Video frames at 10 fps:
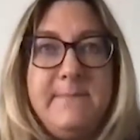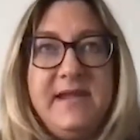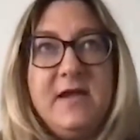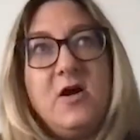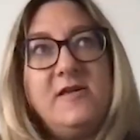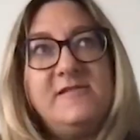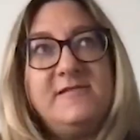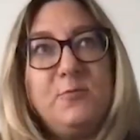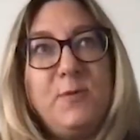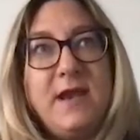because
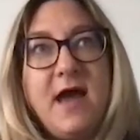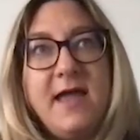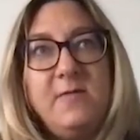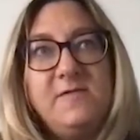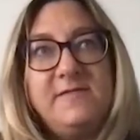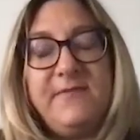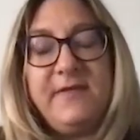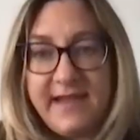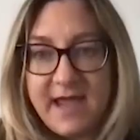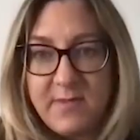when I was
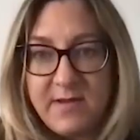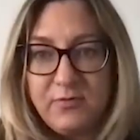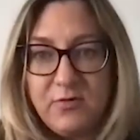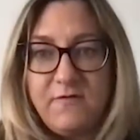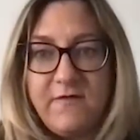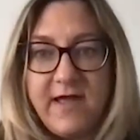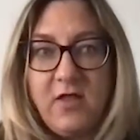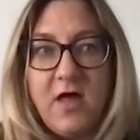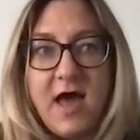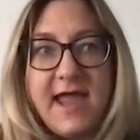filling out my
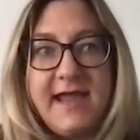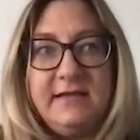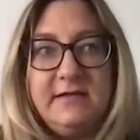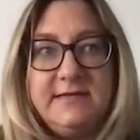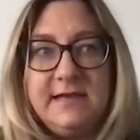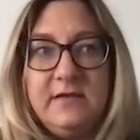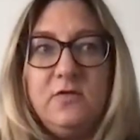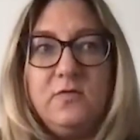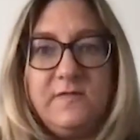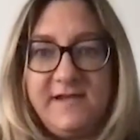profile, I did a
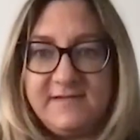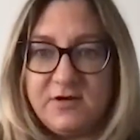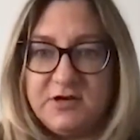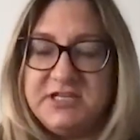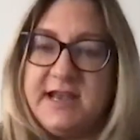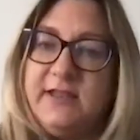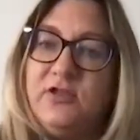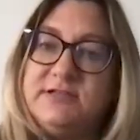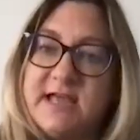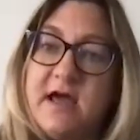little research and I
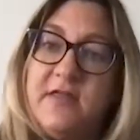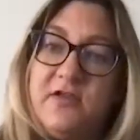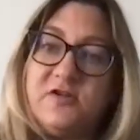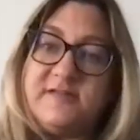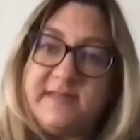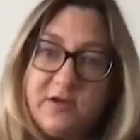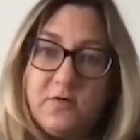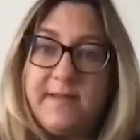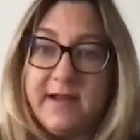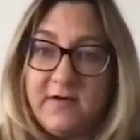looked at other single
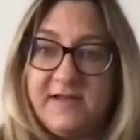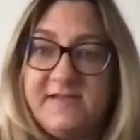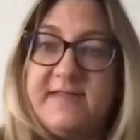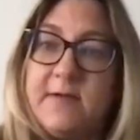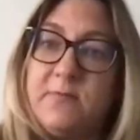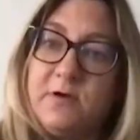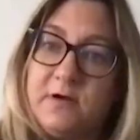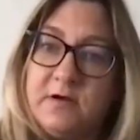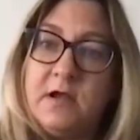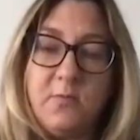parents that
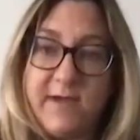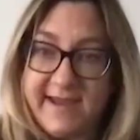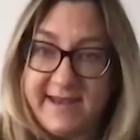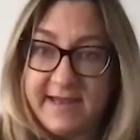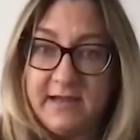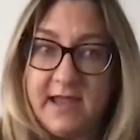were waiting,